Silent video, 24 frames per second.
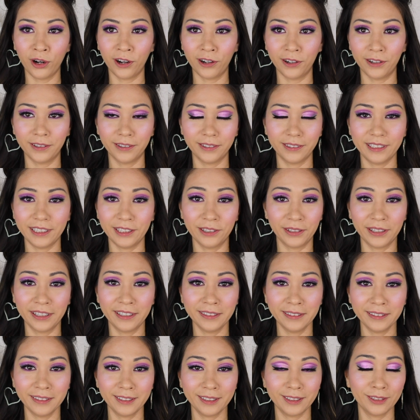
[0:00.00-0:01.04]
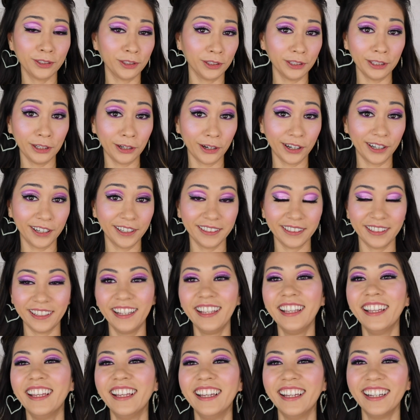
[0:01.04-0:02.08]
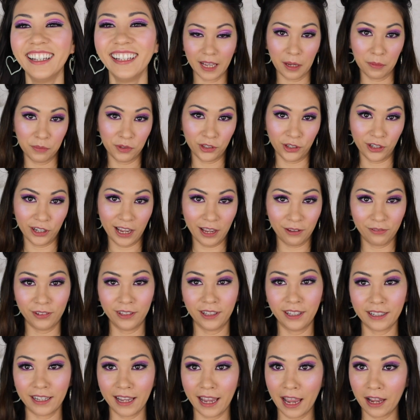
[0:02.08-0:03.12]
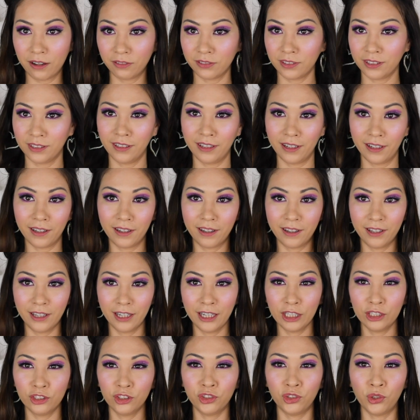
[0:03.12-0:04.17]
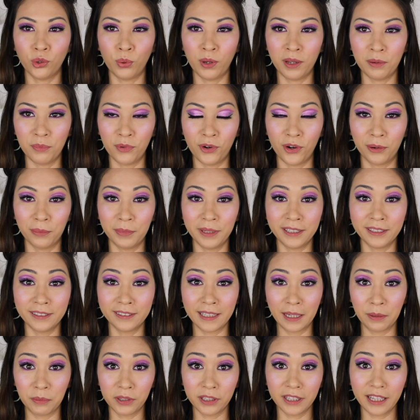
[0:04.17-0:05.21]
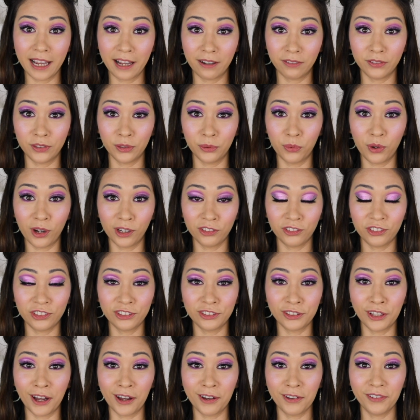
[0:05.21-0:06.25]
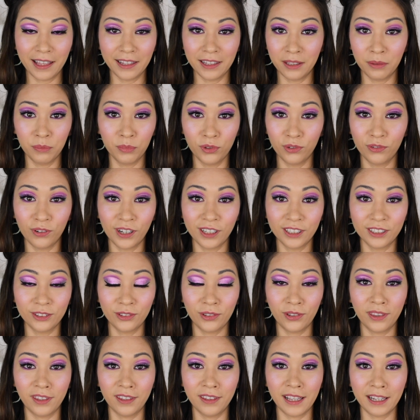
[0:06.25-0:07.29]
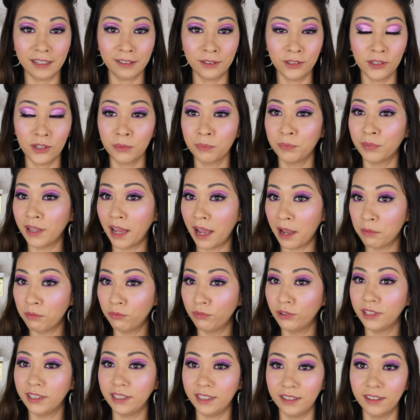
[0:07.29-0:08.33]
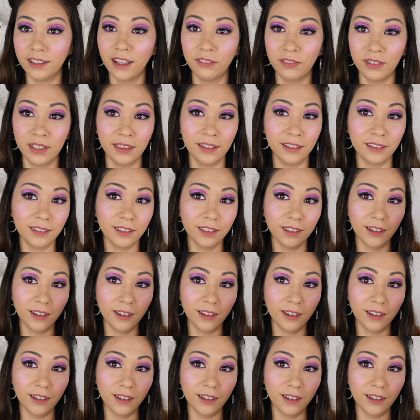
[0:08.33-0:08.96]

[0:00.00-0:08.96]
heart earrings, Tully heart. I'm sorry, I feel like I have to like show it more because I'm gonna have to wash this off and then move on to the next look, but I'm really loving this